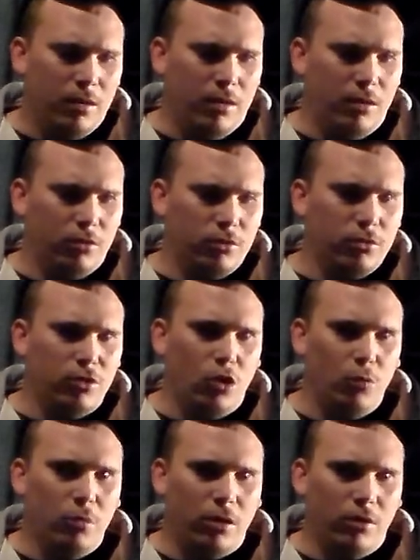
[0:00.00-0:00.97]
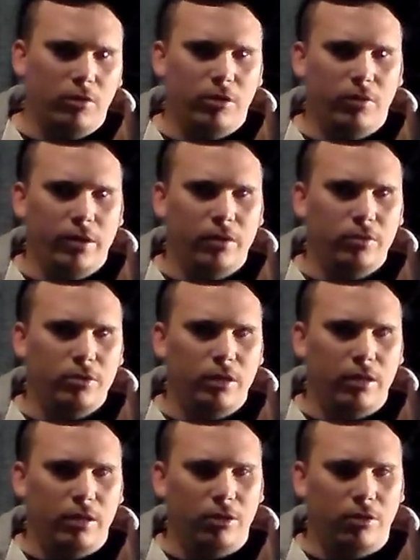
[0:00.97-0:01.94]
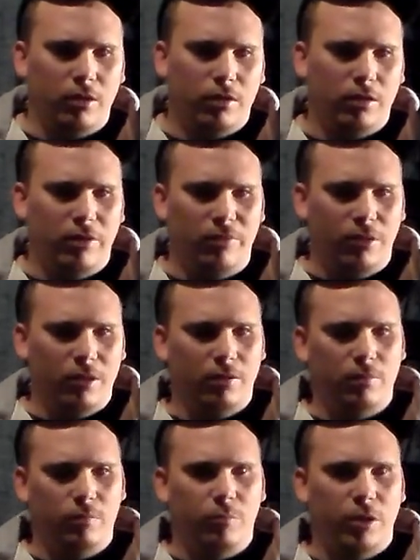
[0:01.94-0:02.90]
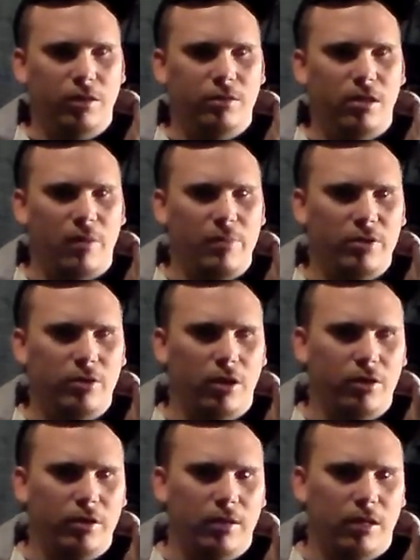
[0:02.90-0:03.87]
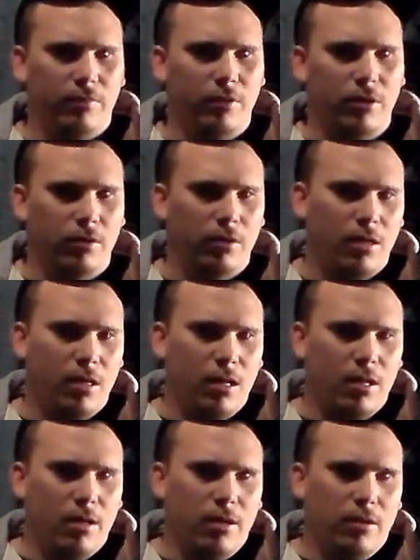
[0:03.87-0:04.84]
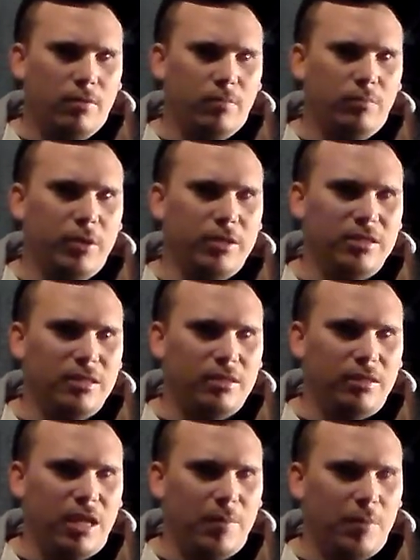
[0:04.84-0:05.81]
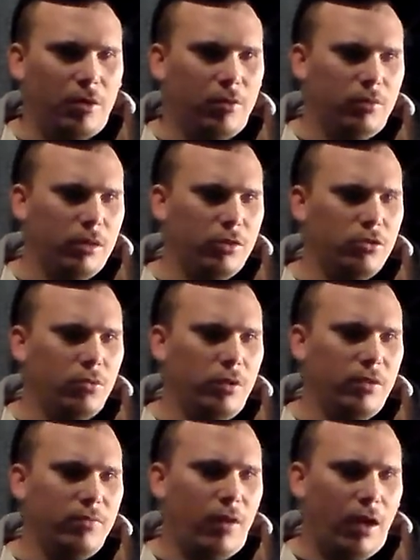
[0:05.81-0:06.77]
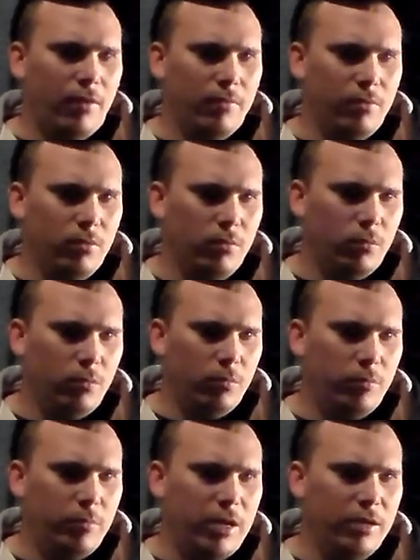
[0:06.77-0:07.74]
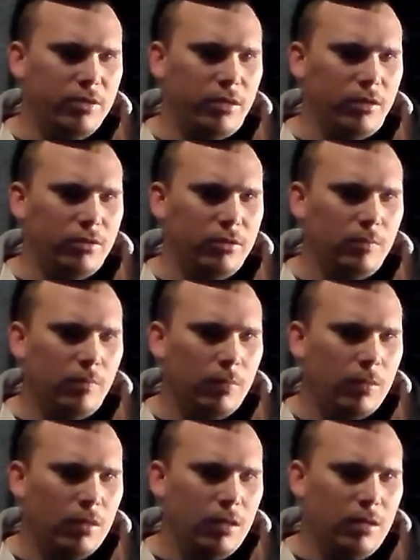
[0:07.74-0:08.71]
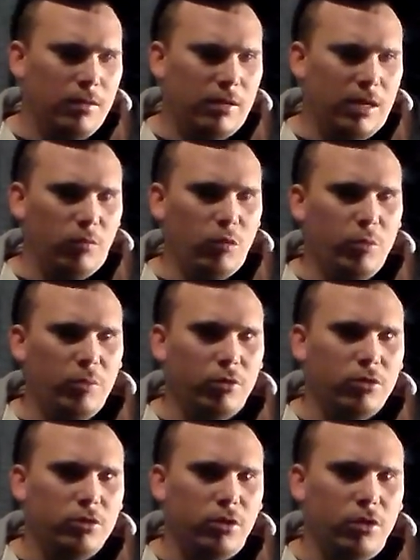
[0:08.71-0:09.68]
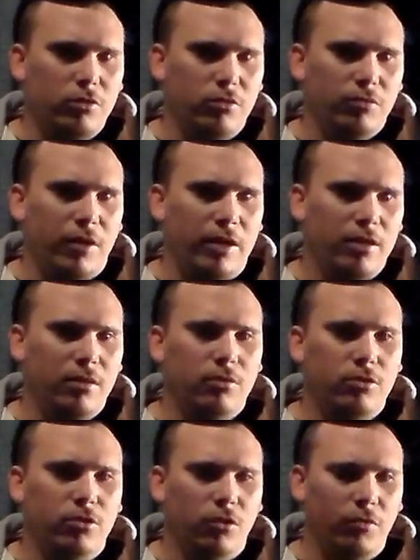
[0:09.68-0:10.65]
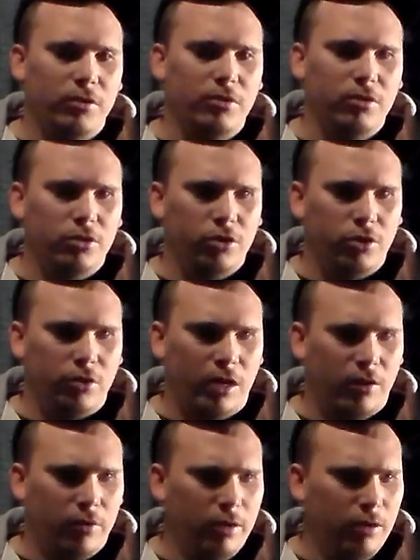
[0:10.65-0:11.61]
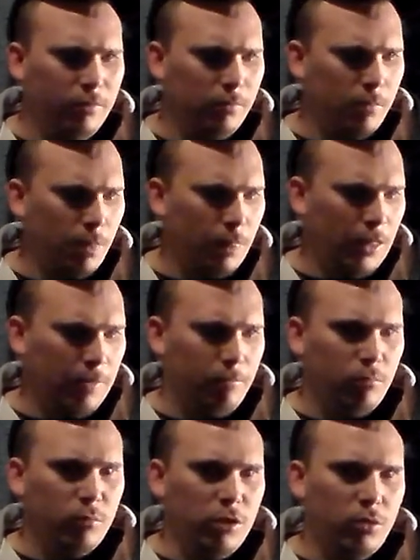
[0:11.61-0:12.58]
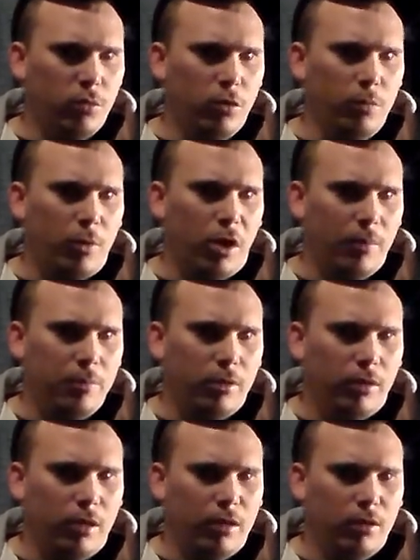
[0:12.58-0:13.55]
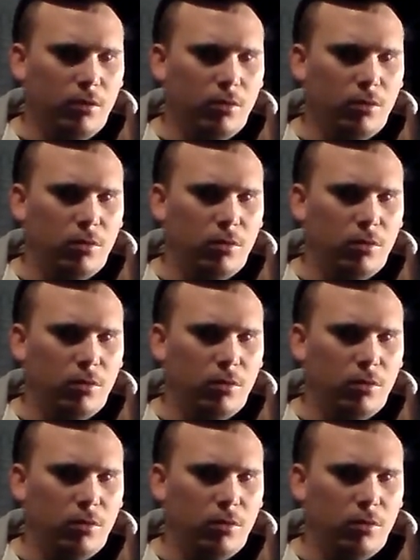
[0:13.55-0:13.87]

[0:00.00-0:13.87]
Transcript: and it'll snowball into a huge thing. You know, like you have like, by the time you're done, you'll have your business name out on like 25 pages. And when people search for vending services in your area, you will populate.